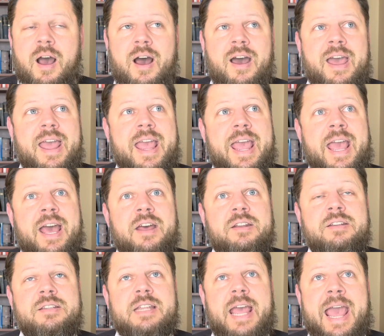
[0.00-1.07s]

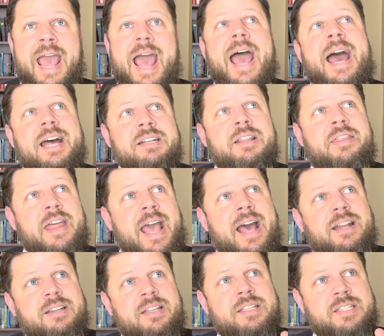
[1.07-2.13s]
and at
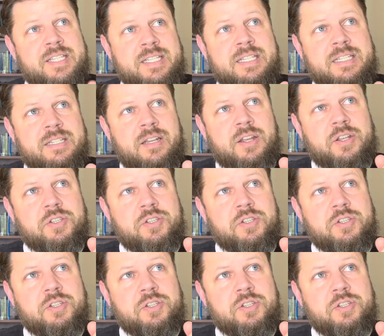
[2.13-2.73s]
that is uh,